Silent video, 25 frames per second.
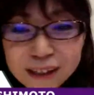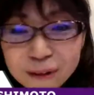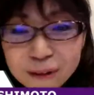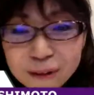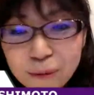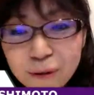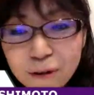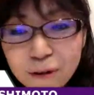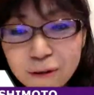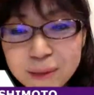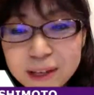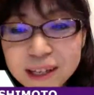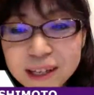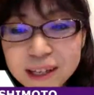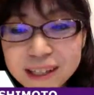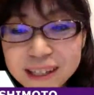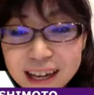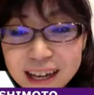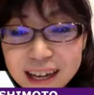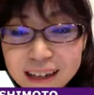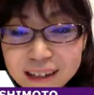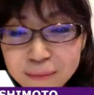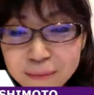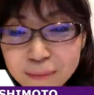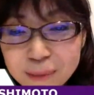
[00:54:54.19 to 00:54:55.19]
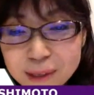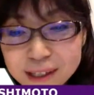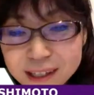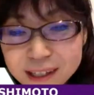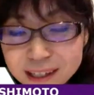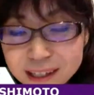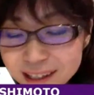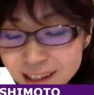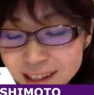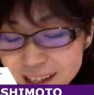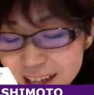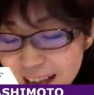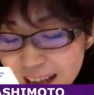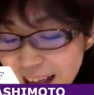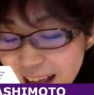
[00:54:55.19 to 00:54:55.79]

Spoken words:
So for me, the third visit,